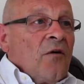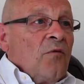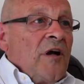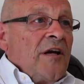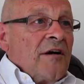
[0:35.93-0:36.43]

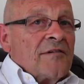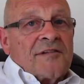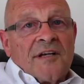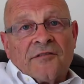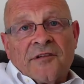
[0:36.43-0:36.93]
we don't
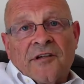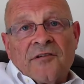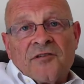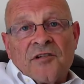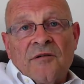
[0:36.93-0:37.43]
sell to
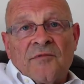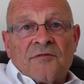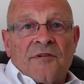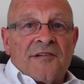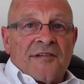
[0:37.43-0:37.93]

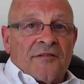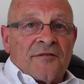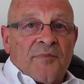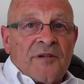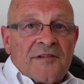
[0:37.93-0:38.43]
consumers, we sell
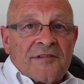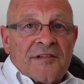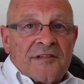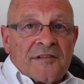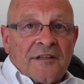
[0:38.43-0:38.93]
to
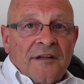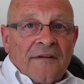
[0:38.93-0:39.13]
businesses.